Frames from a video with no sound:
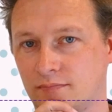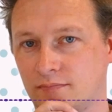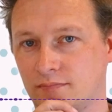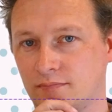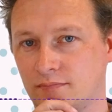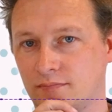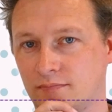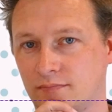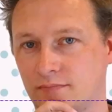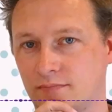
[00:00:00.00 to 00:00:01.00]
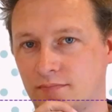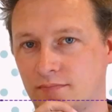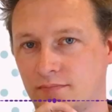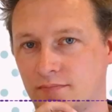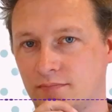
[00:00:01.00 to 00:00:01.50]
And they offered their
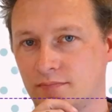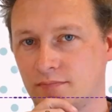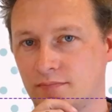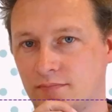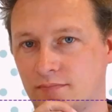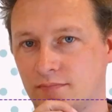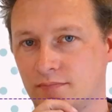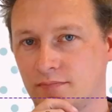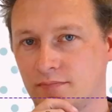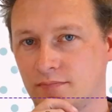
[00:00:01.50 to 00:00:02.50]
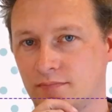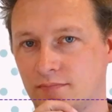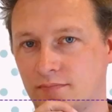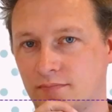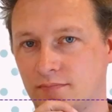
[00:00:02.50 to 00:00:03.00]
bear some tea,
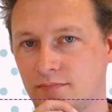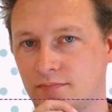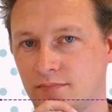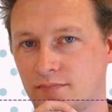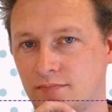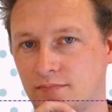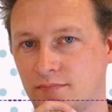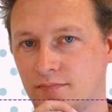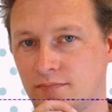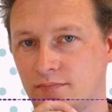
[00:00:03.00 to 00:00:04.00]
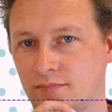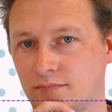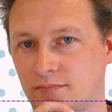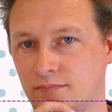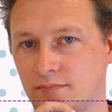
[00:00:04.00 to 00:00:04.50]
some
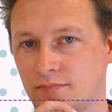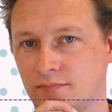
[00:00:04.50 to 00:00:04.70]
cake,